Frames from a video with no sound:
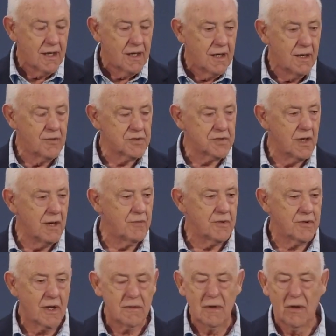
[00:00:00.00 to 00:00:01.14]

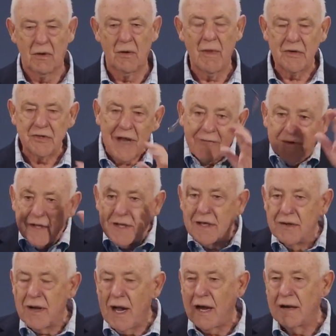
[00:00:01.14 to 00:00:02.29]
Almost everything
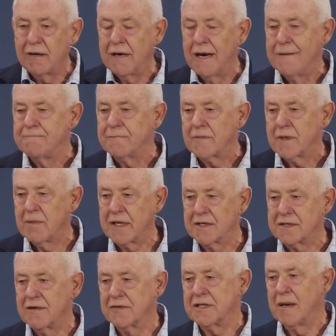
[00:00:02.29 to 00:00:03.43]
you know about the
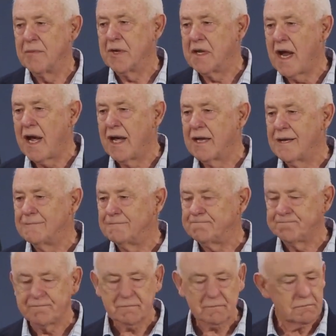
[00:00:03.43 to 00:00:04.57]
Salvation Army today
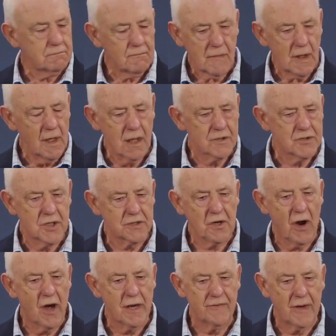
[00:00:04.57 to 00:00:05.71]
is just
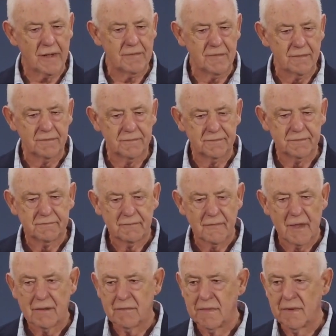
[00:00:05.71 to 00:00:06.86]
kind of a
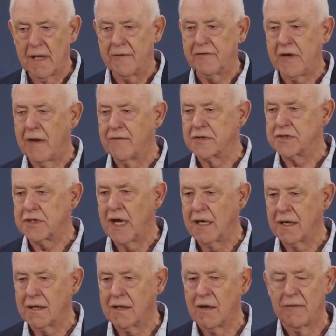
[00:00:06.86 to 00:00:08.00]
leftover
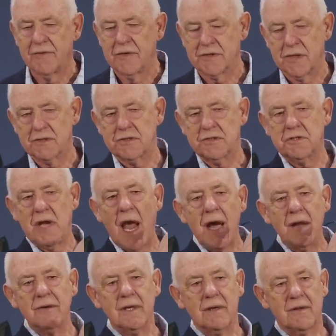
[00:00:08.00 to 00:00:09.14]
skeleton of this
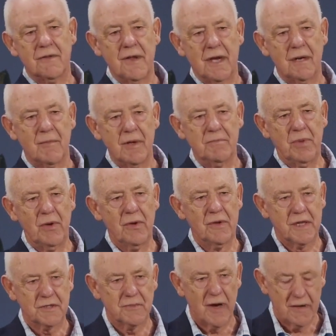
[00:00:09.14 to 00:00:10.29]
astounding thing. I mean, Booth,
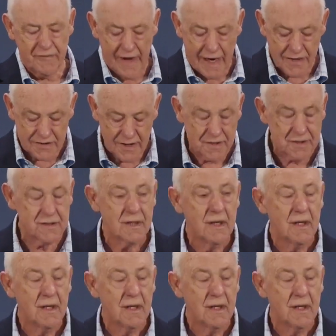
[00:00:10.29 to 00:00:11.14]
as one evangelist,